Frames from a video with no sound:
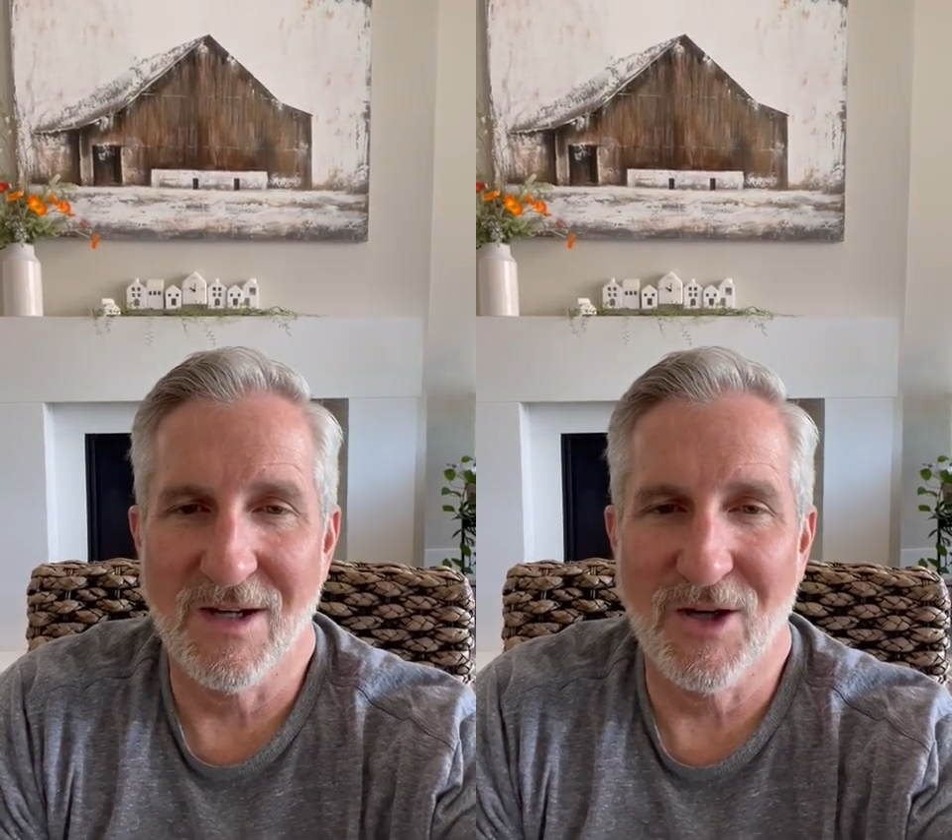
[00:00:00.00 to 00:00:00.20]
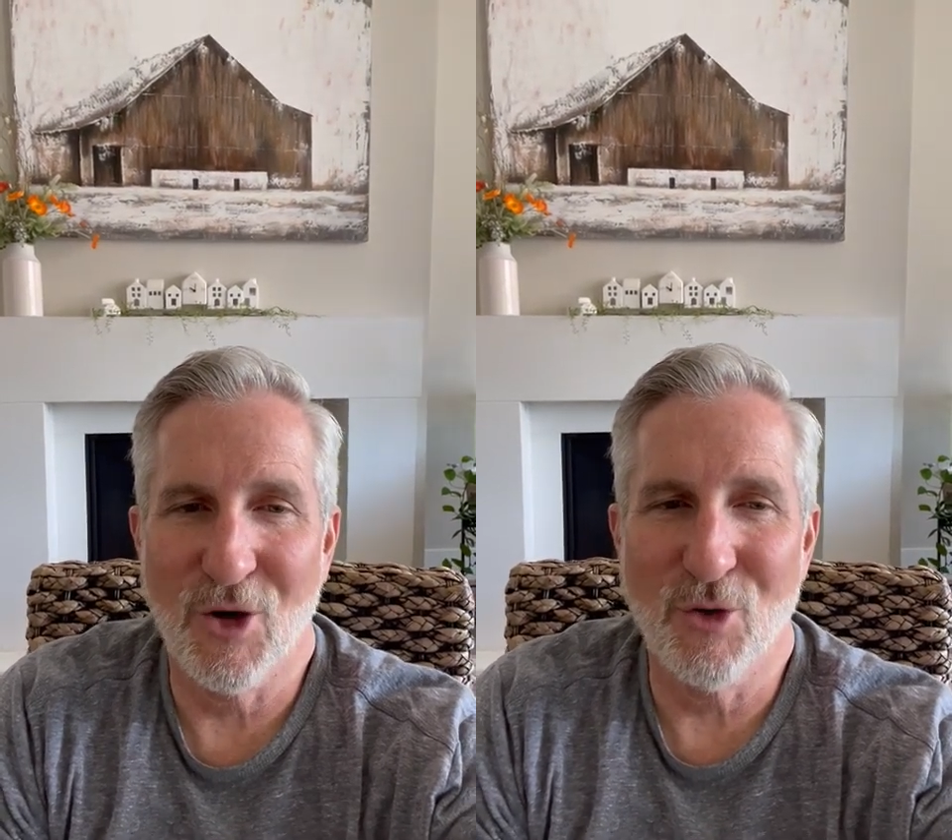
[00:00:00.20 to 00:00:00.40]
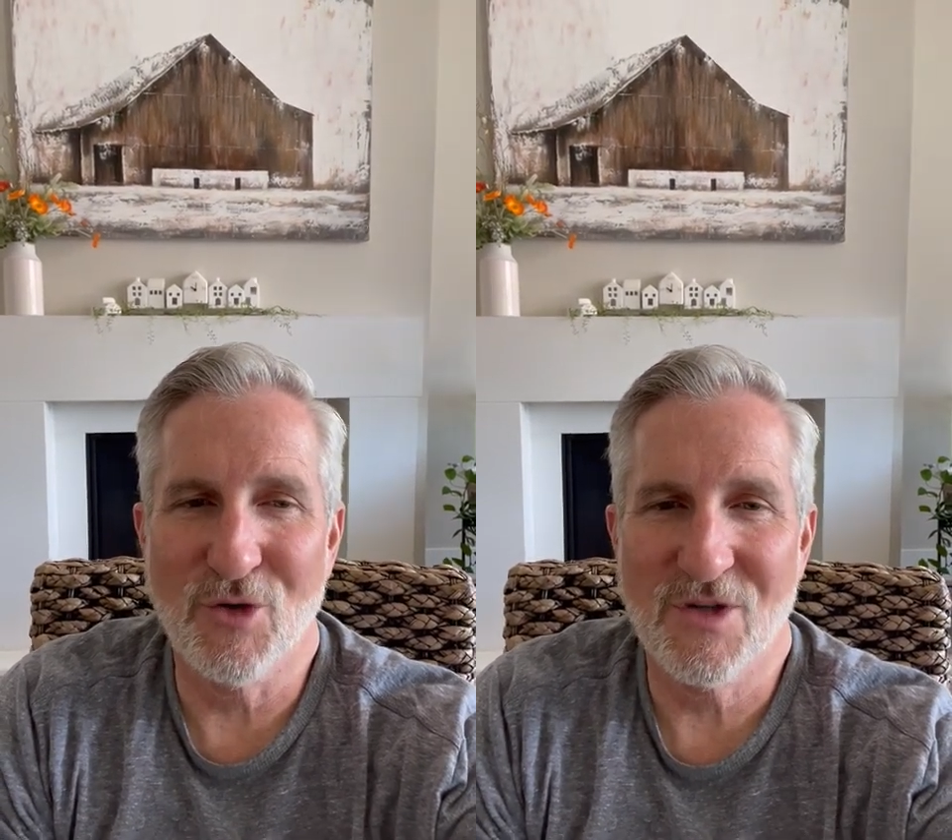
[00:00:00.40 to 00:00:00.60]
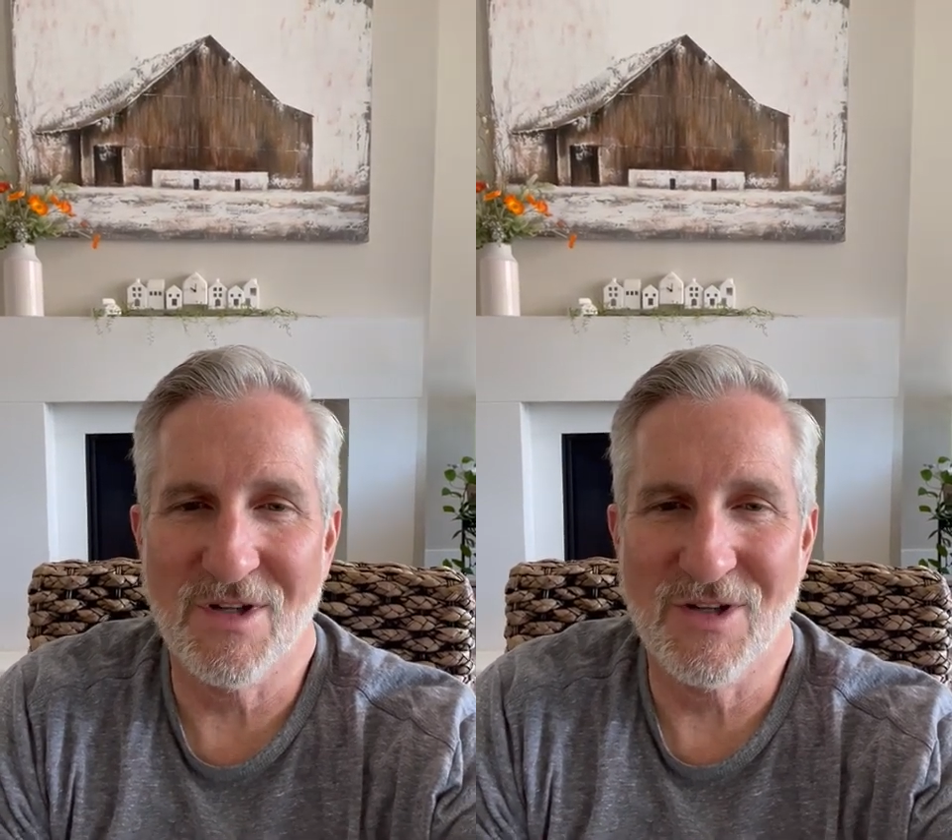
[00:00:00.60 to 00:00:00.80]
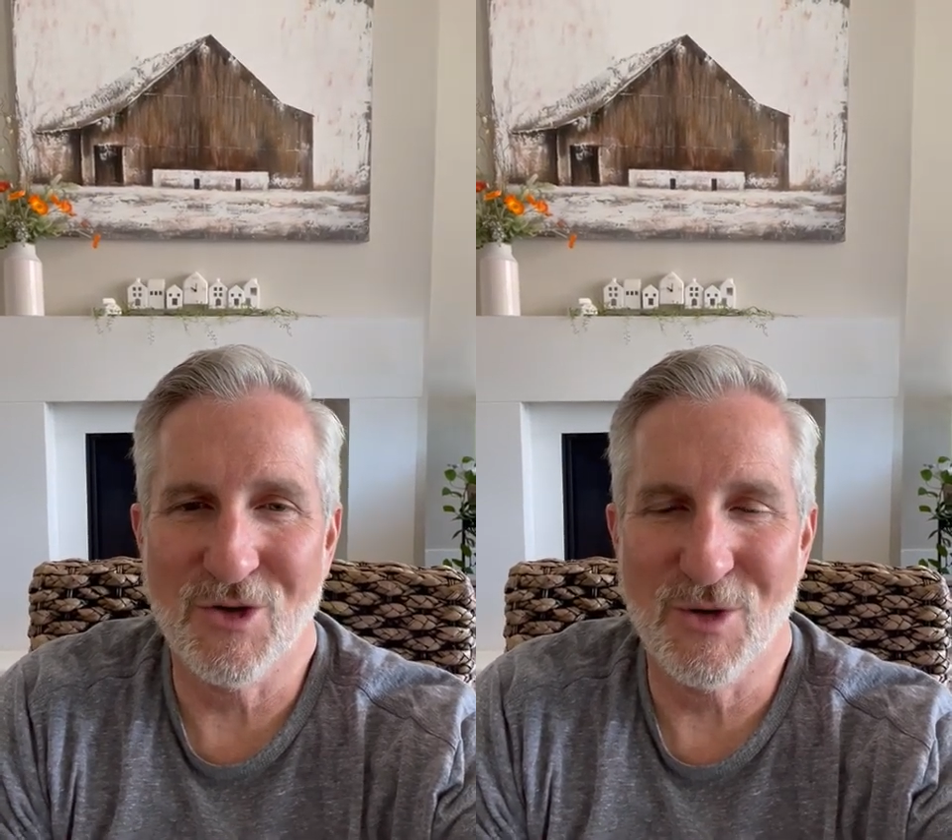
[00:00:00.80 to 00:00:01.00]
coach
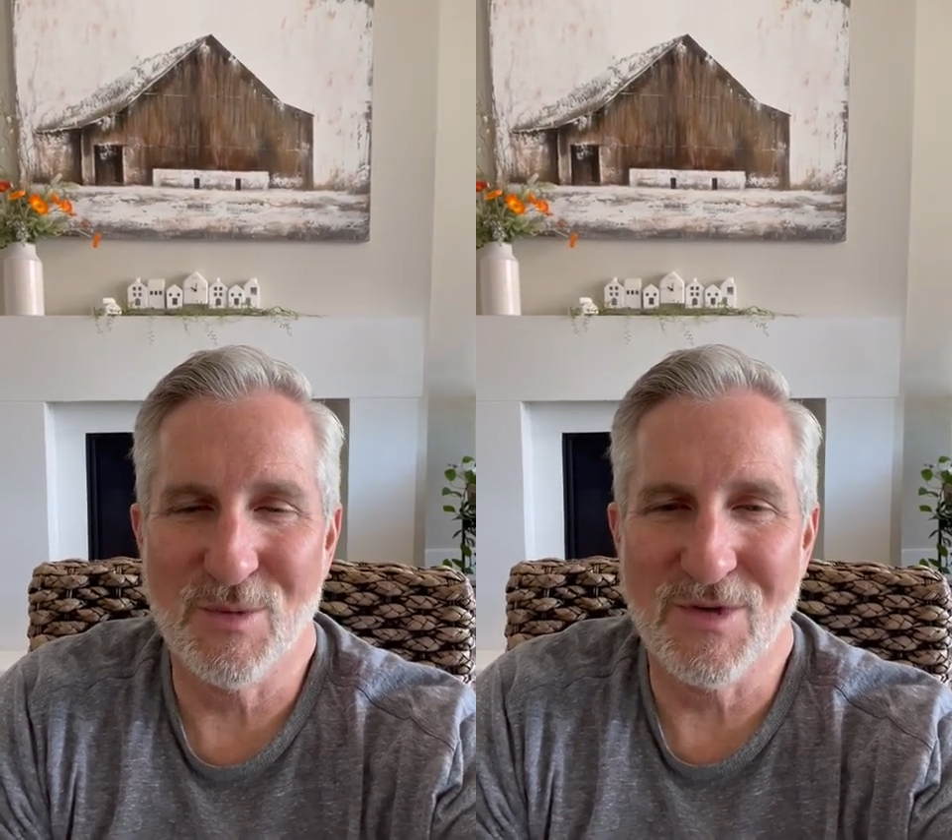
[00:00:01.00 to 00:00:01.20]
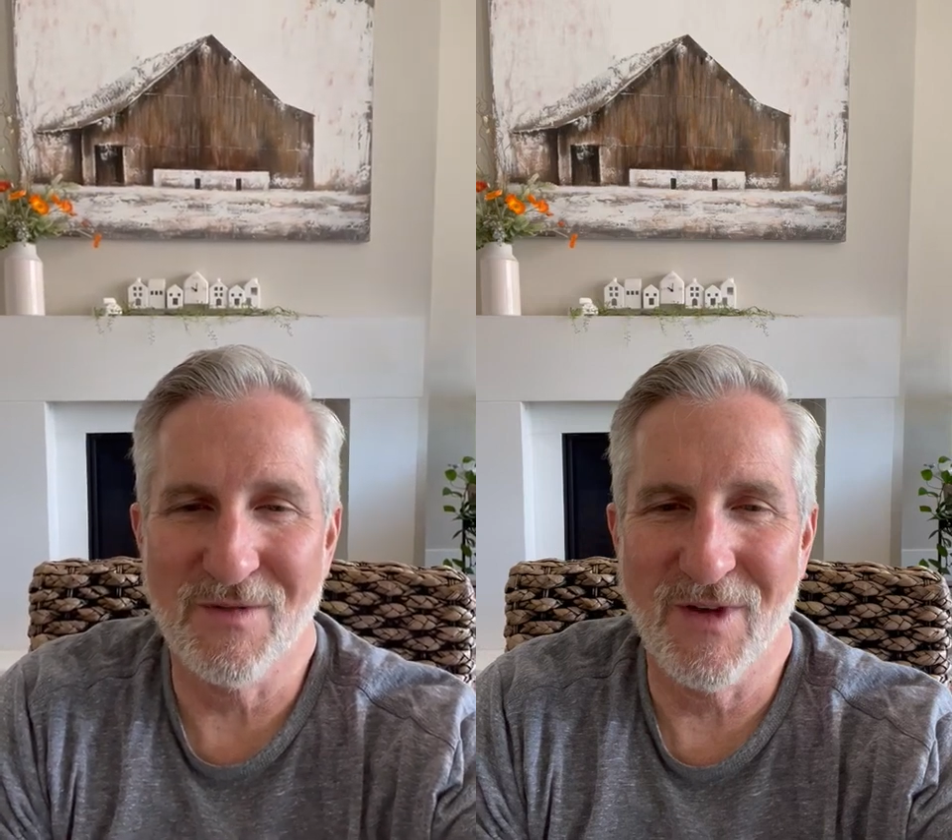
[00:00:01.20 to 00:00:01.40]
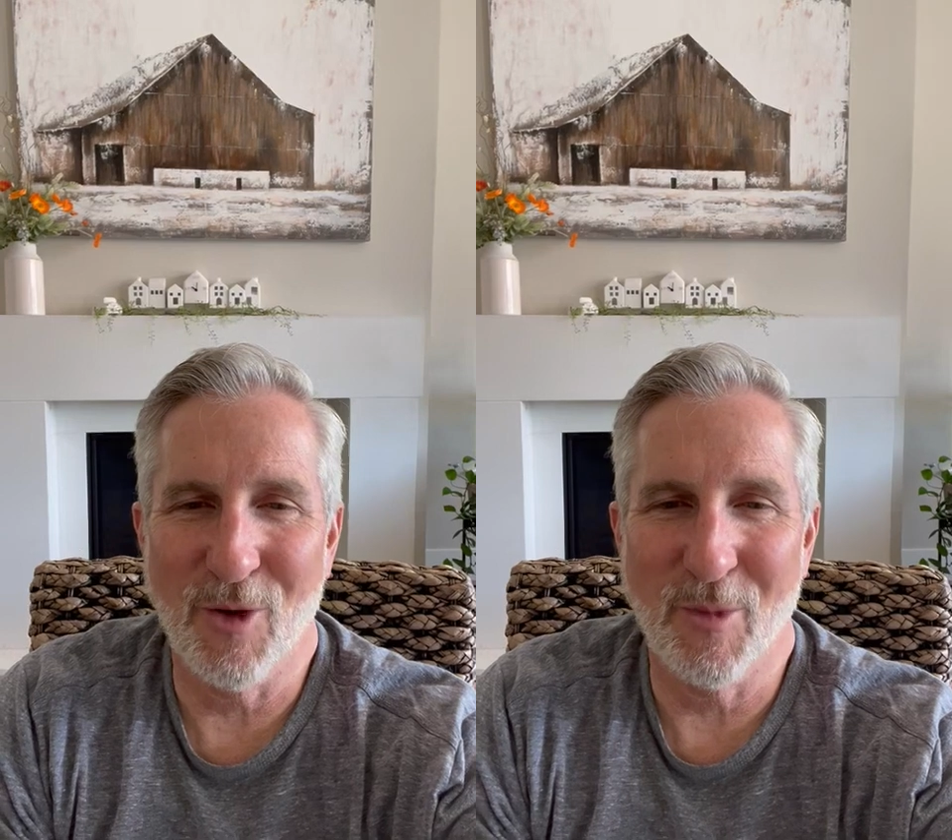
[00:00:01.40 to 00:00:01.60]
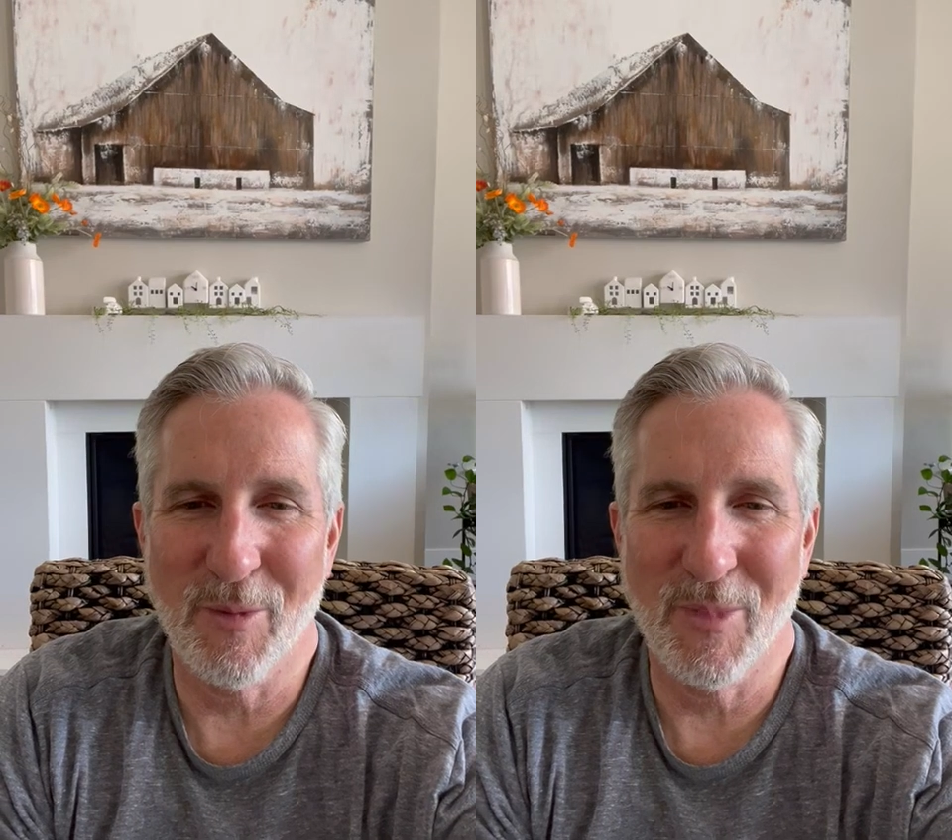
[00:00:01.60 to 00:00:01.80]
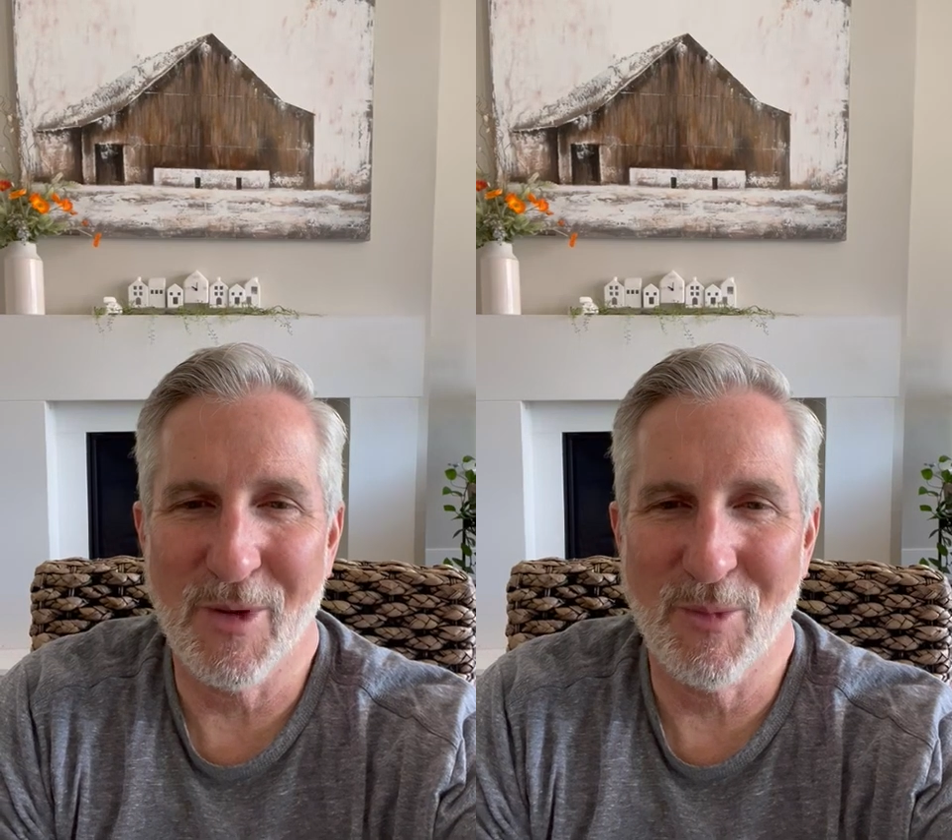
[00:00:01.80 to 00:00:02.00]
in terms of
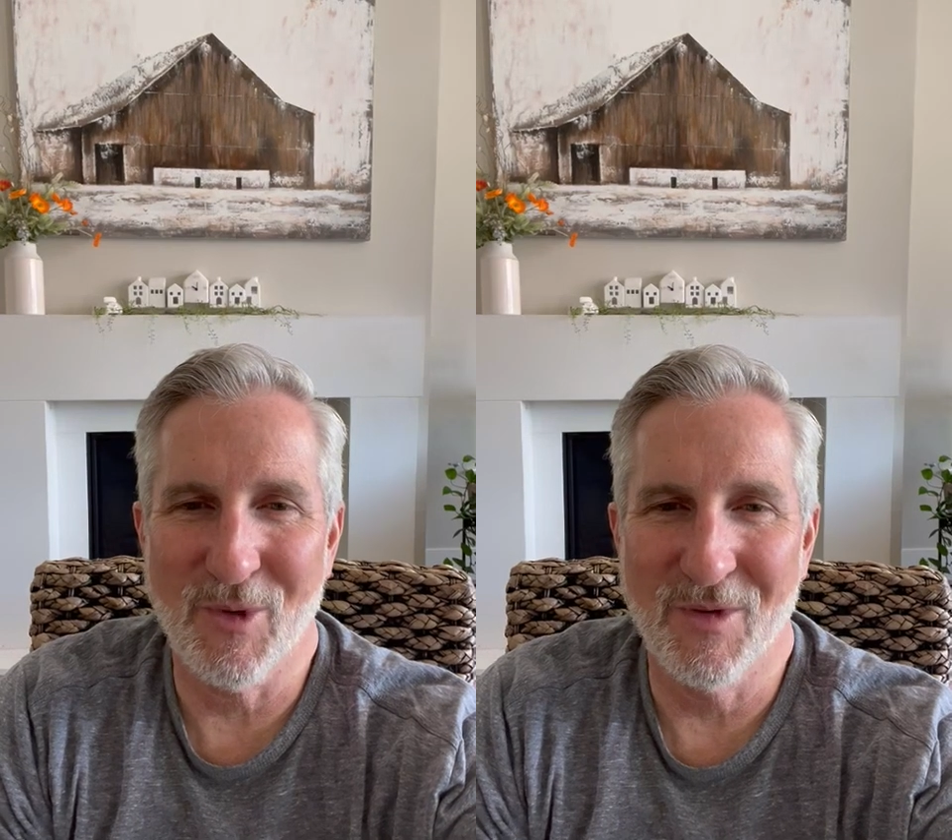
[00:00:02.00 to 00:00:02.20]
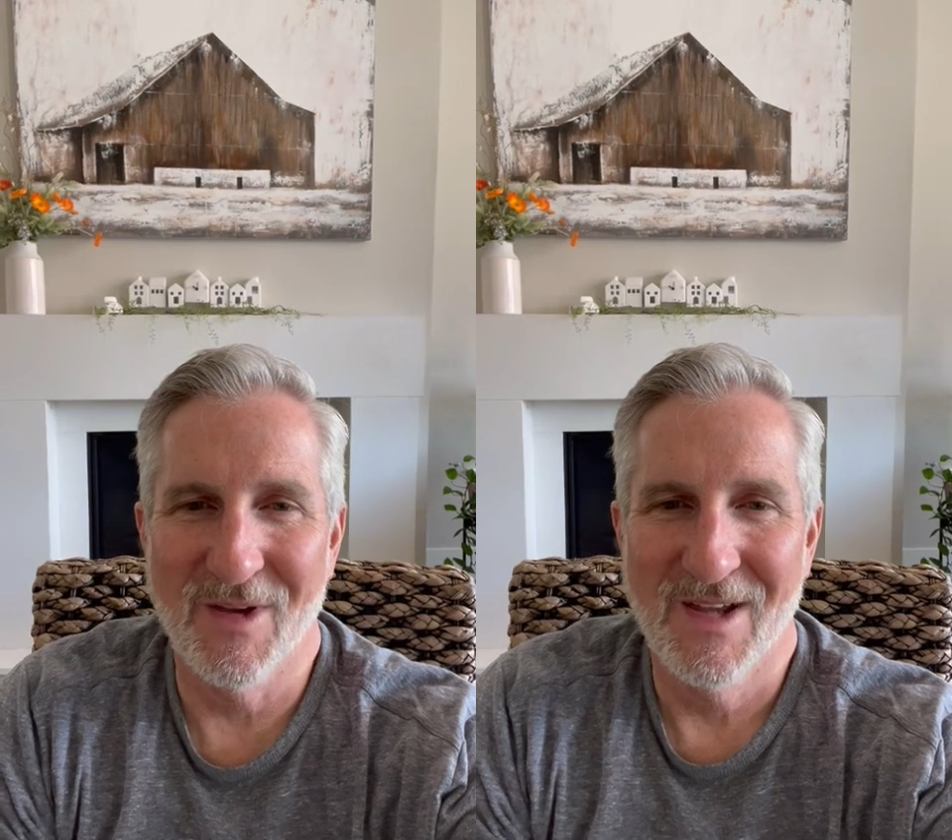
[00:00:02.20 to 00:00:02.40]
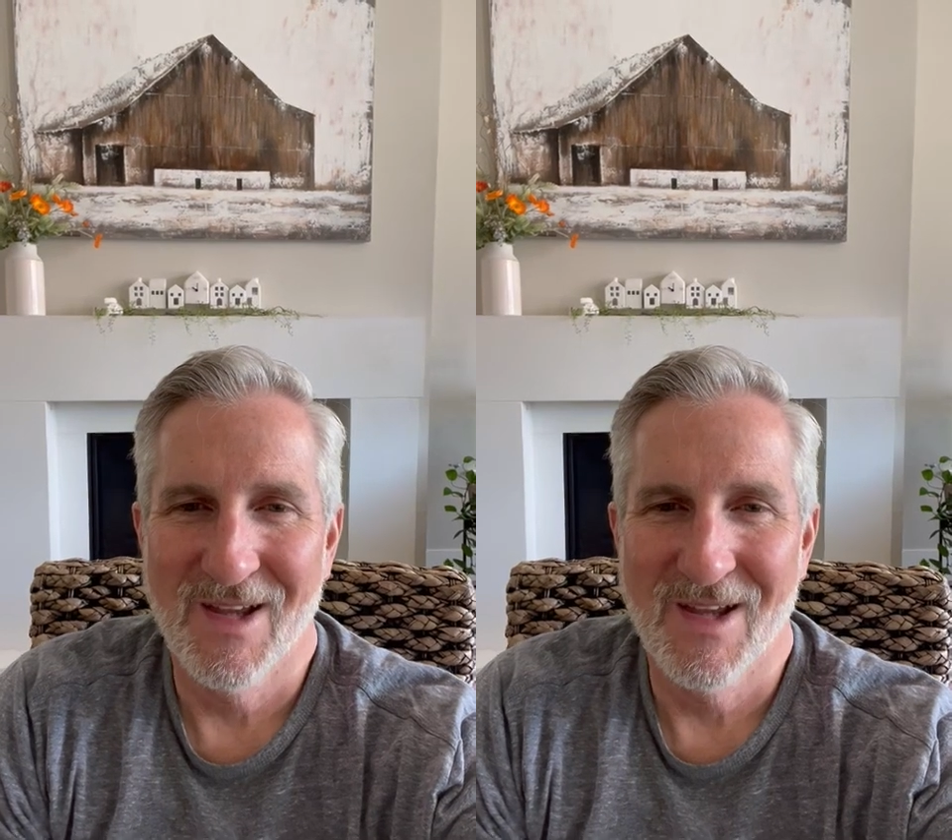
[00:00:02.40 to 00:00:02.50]
helping people